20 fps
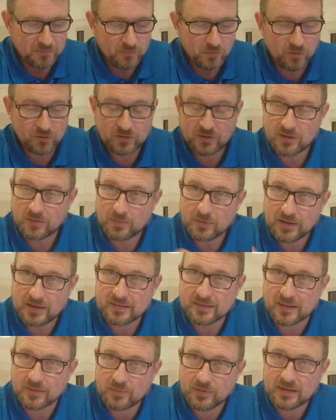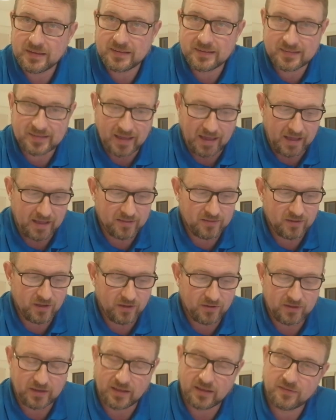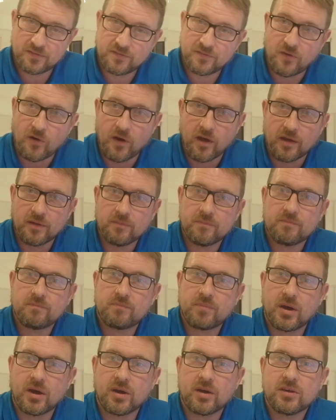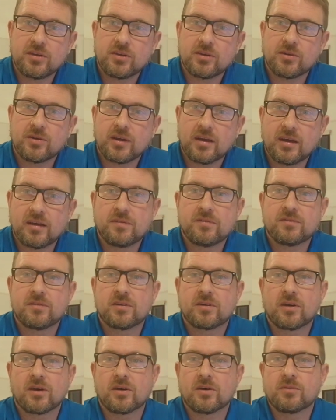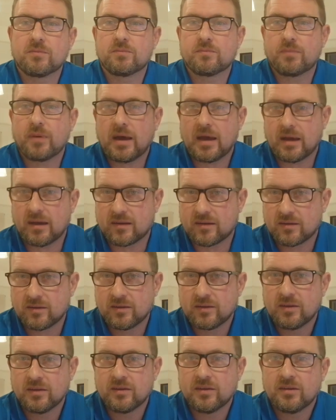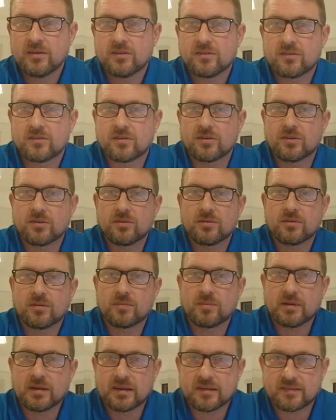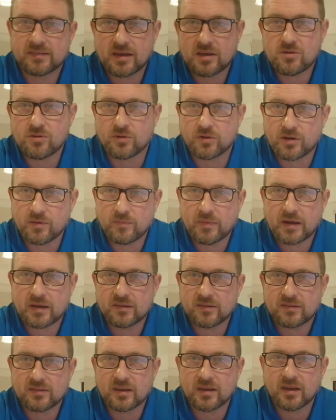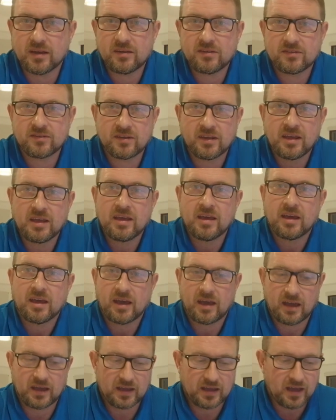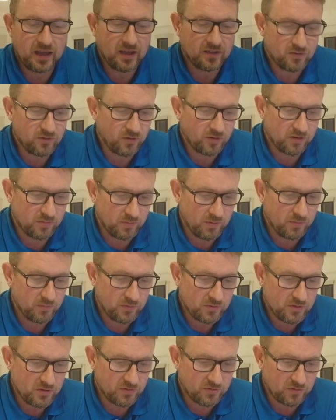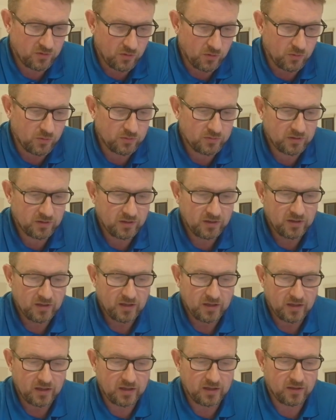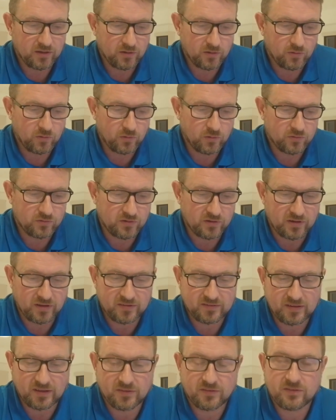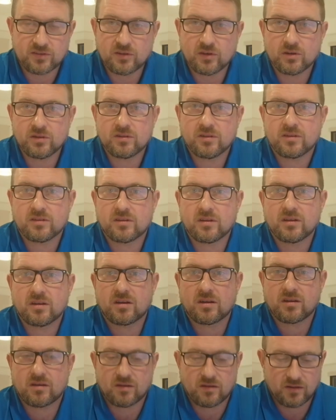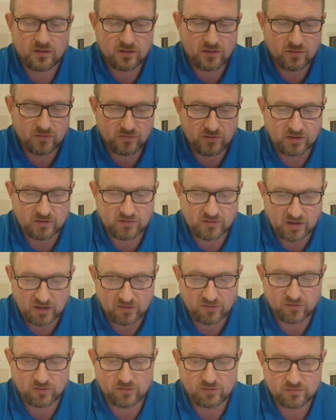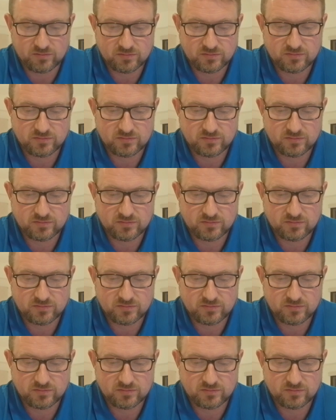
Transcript: what did the police say? The police said, okay, that's fine, but you have to go back to the police station or come back and see us and get a document which is called a Autorizacion de Regreso.